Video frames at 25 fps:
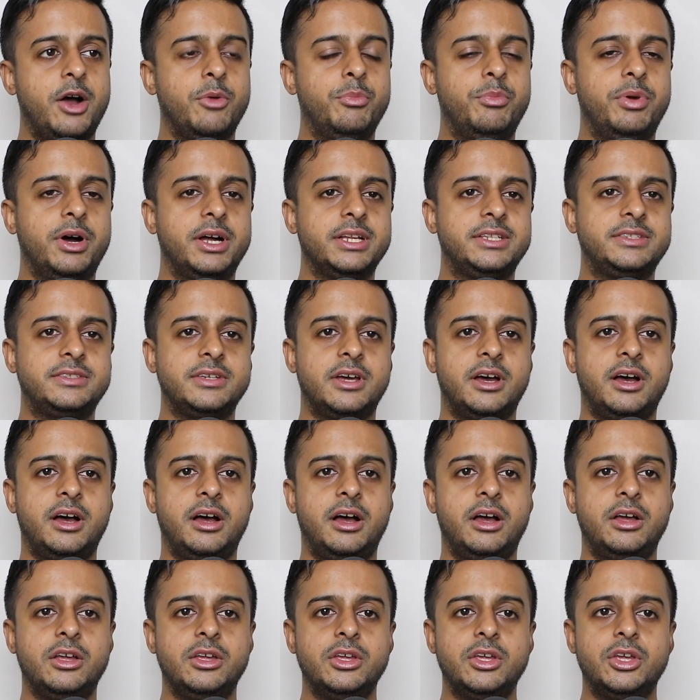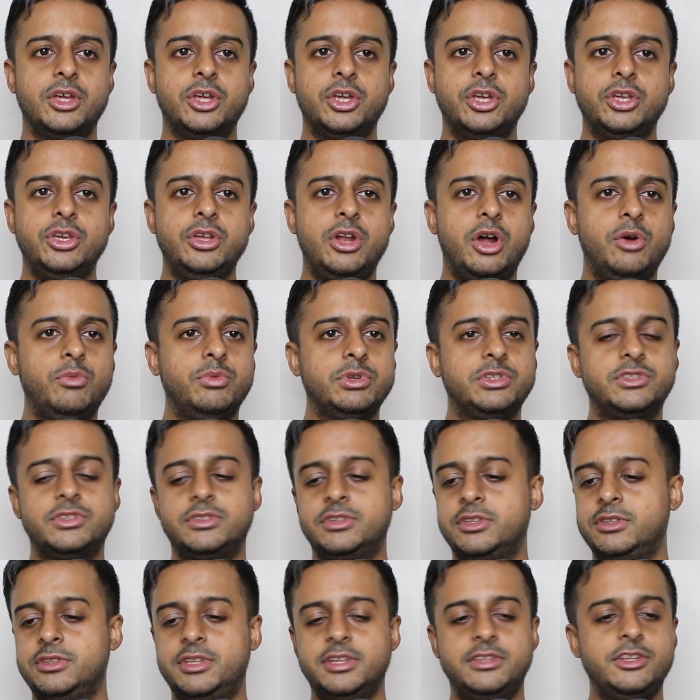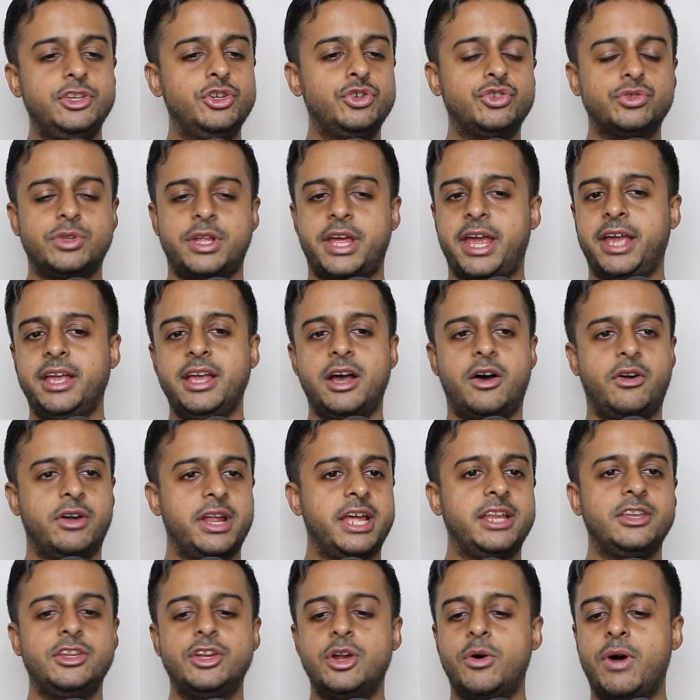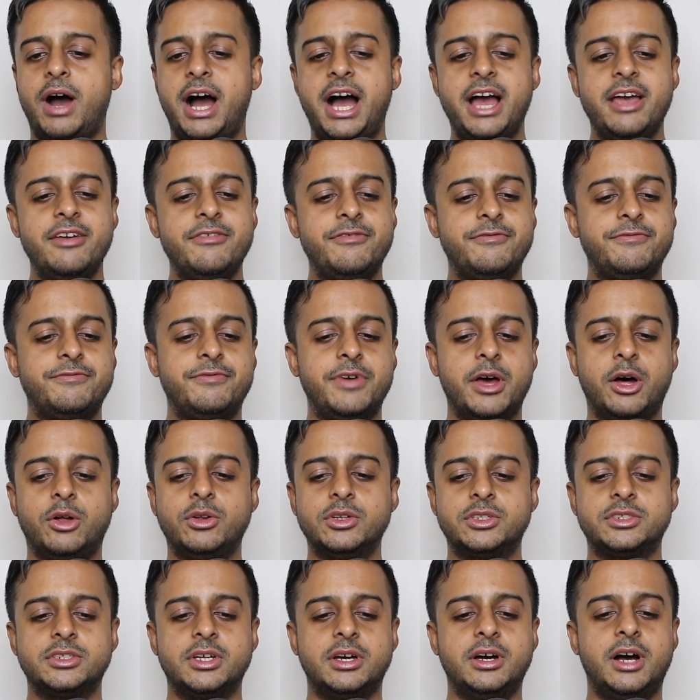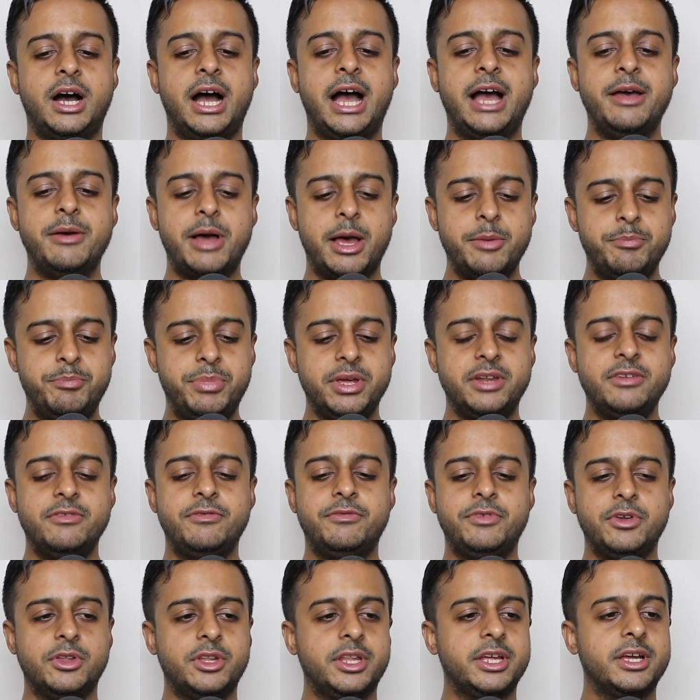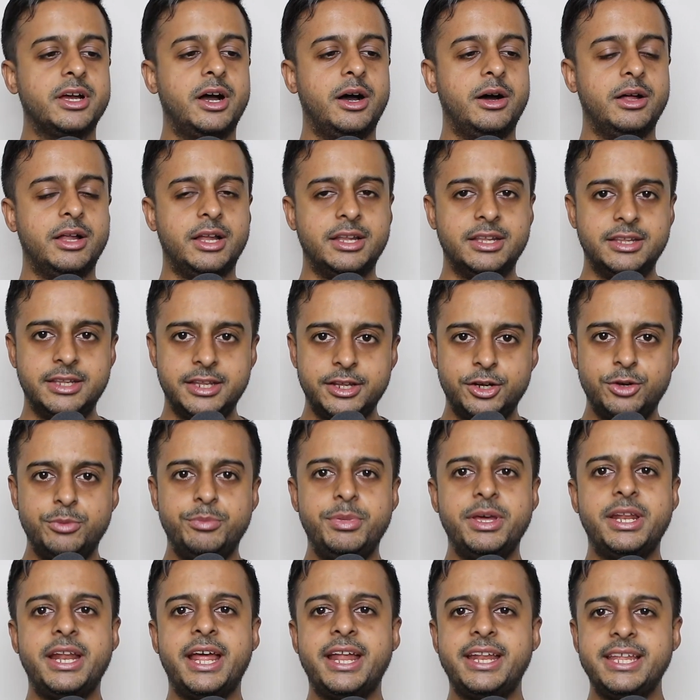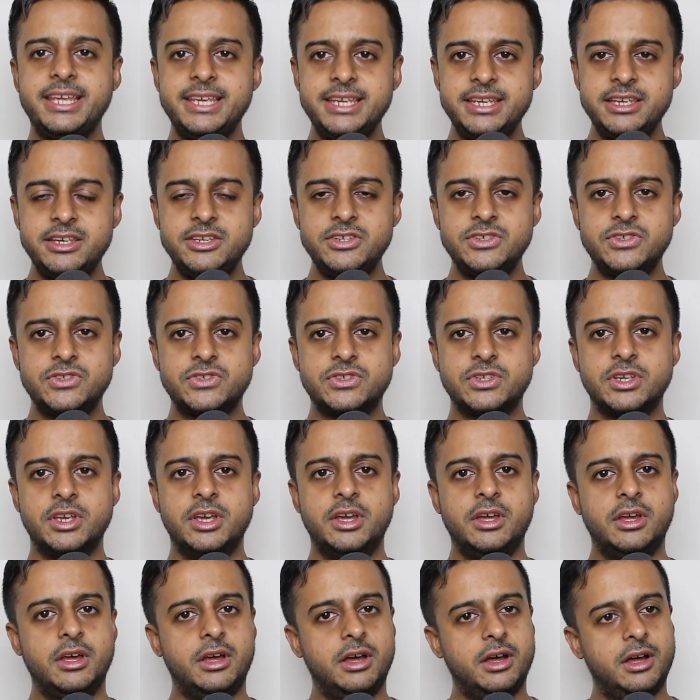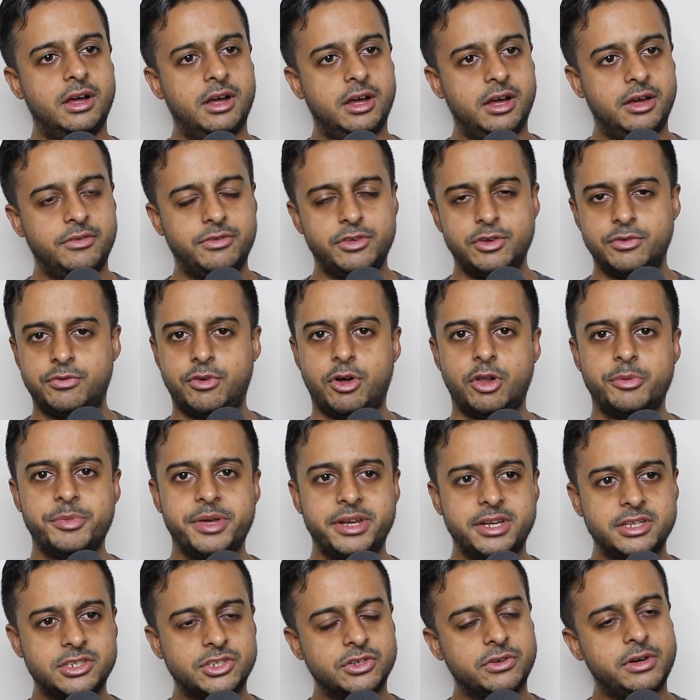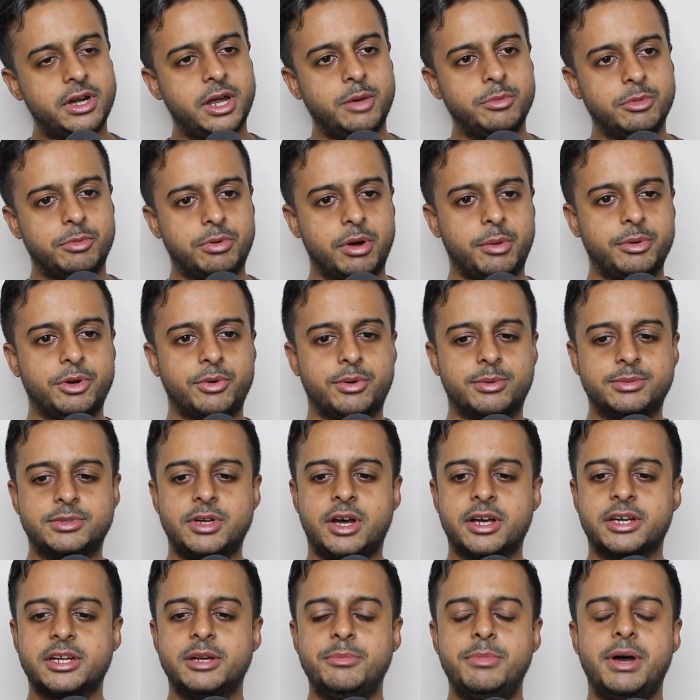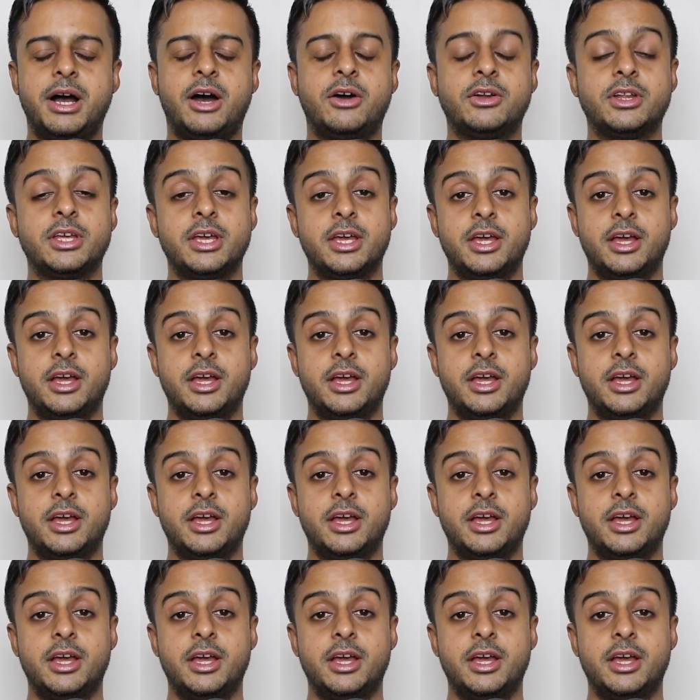But you know, we did the usual hangout, and you know, I've been feeling a little bit at ease. If you follow me on Instagram, you probably know what I'm talking about.